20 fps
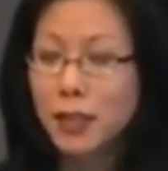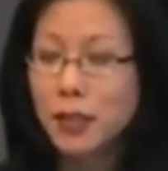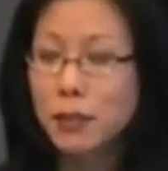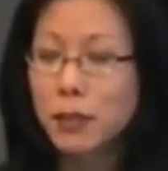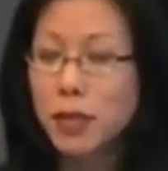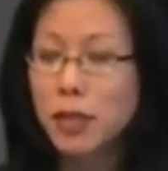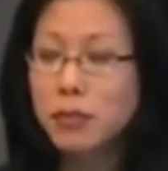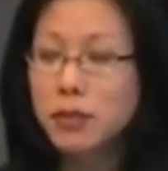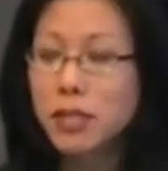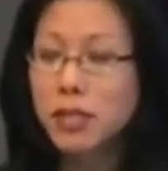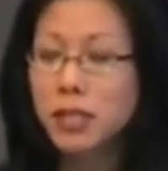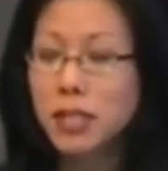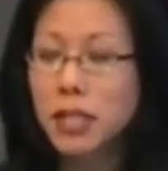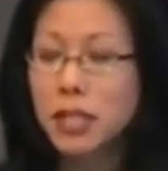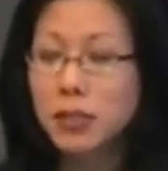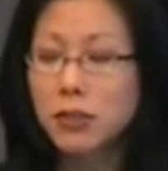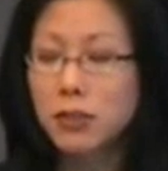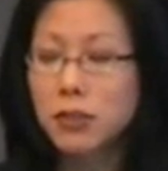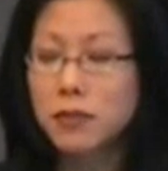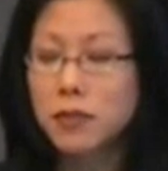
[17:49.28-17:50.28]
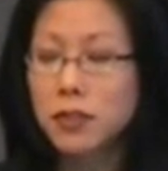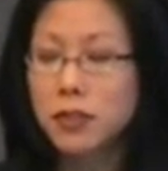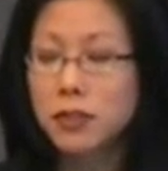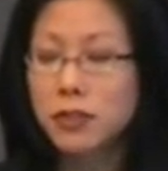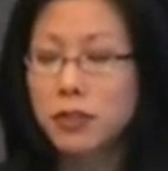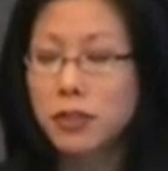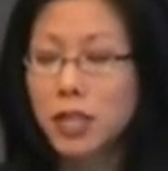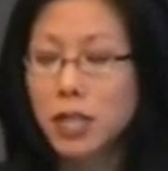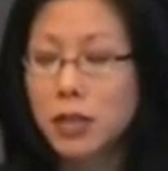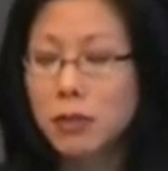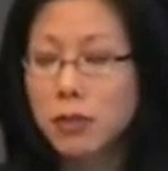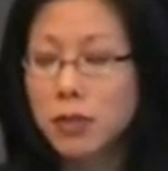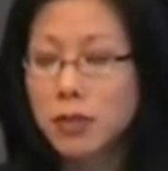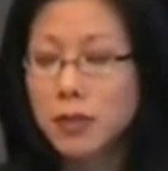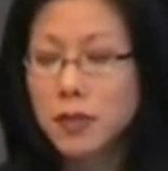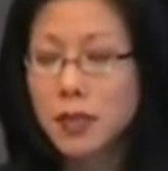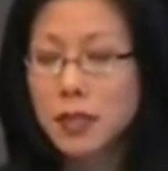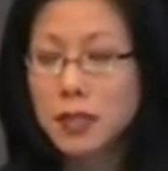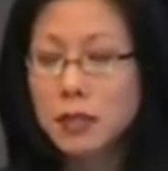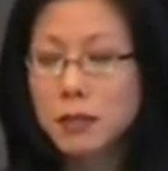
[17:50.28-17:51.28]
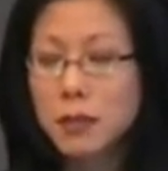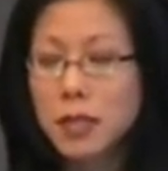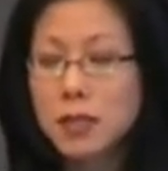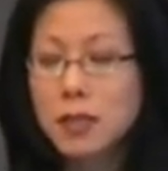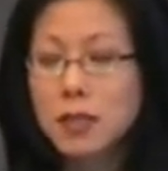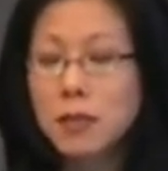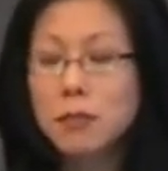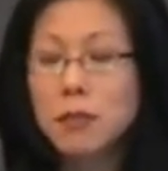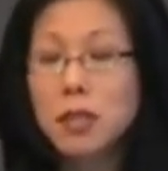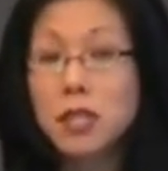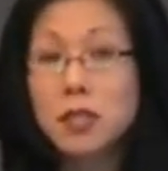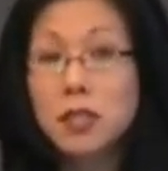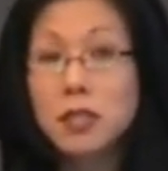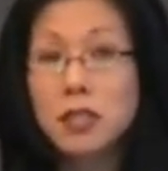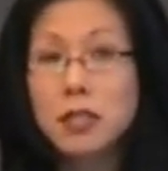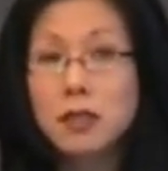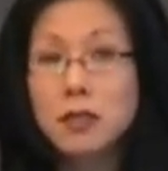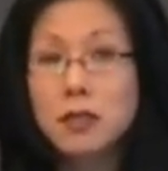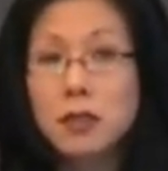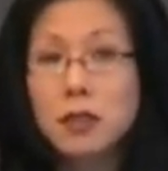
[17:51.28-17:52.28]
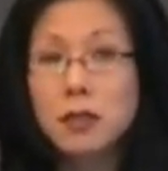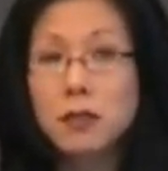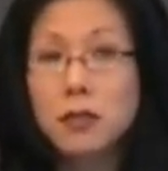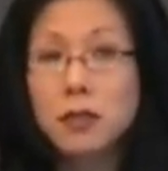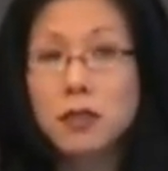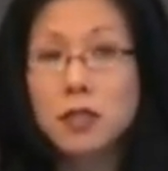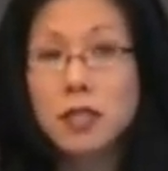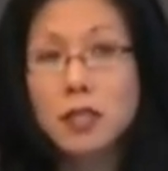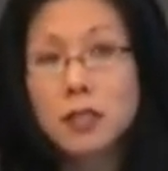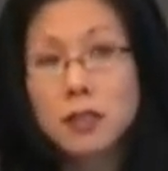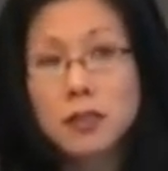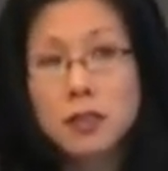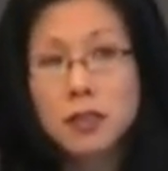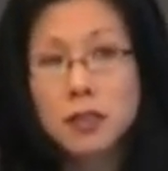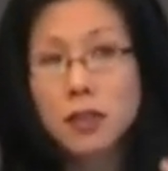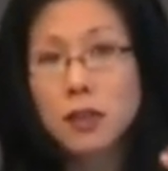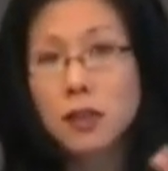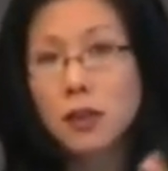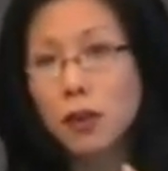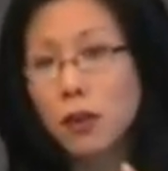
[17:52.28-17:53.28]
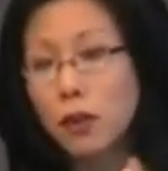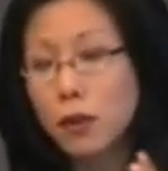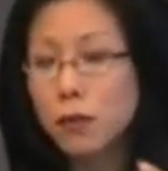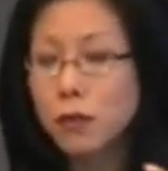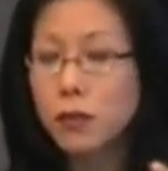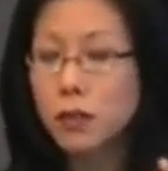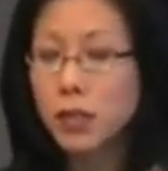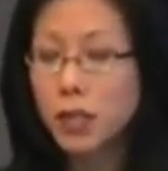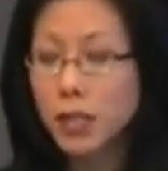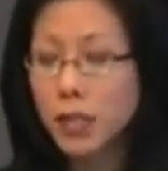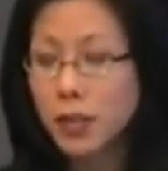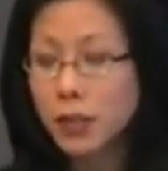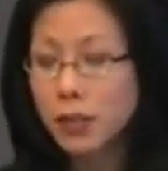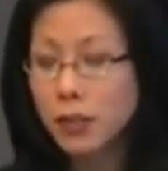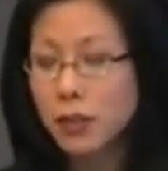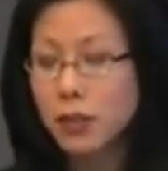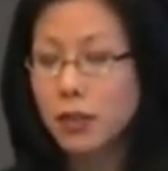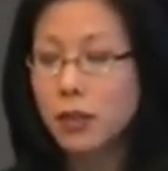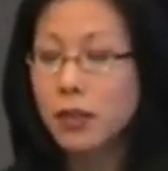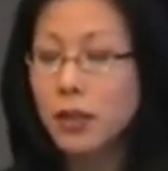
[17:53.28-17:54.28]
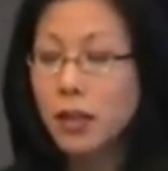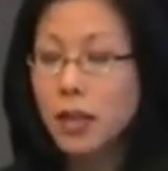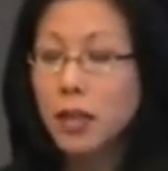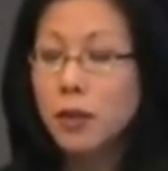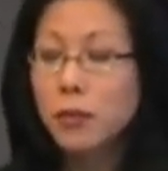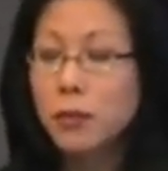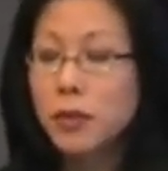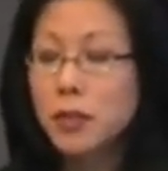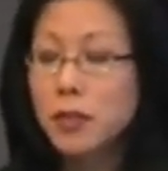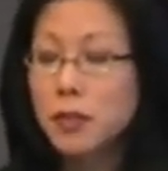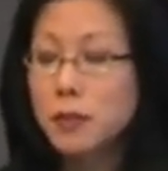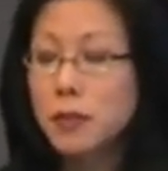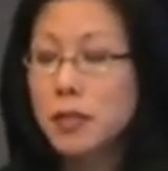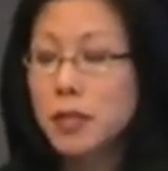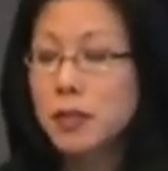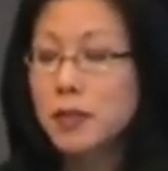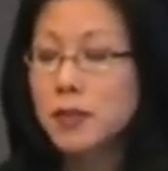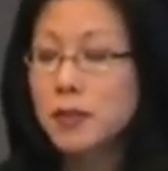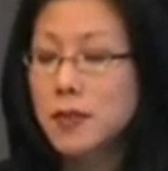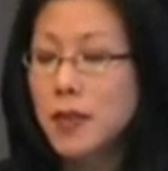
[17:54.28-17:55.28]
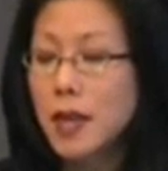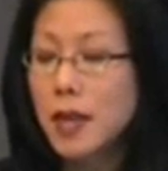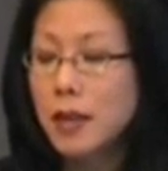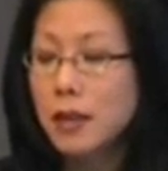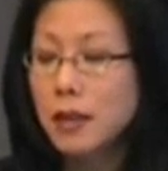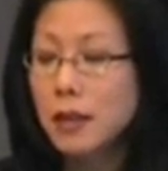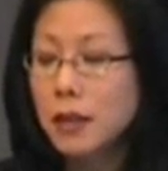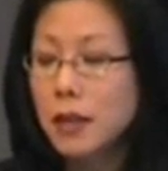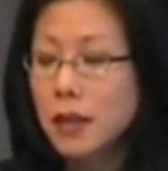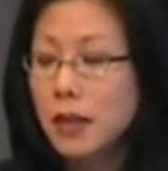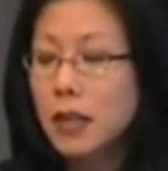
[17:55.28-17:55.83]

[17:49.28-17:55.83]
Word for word: The public nature of social network sites makes it much easier for teens to overhear what is being said.